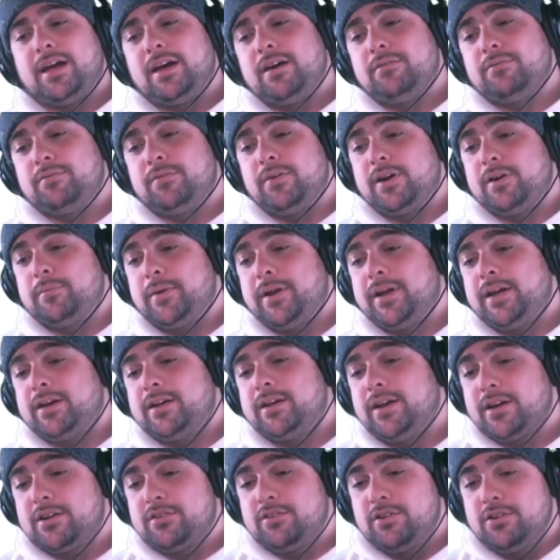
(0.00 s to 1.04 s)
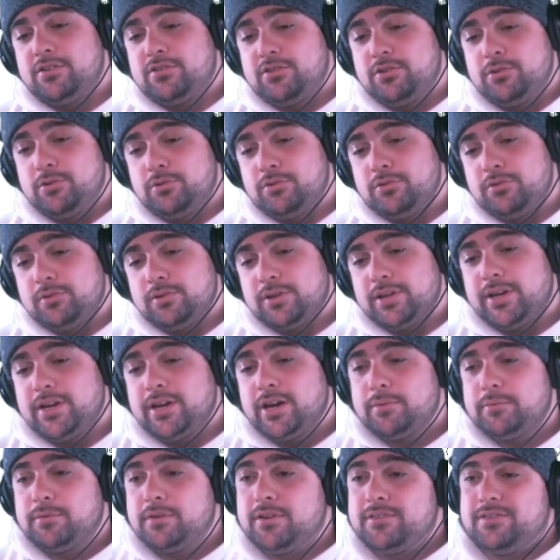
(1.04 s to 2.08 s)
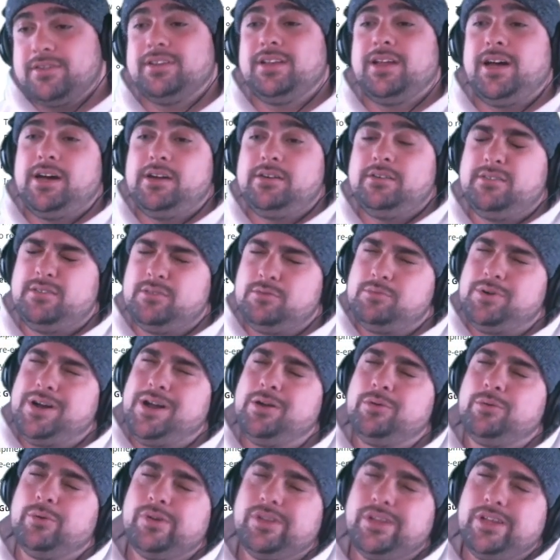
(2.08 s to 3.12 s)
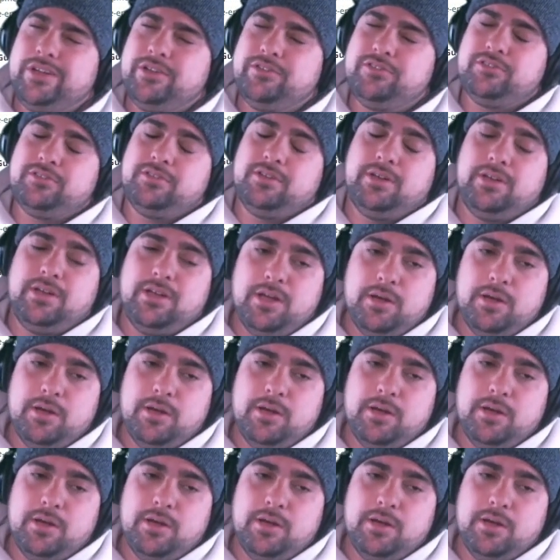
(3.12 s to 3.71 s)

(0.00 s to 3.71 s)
have very many connection issues leading up to this, a lot around release,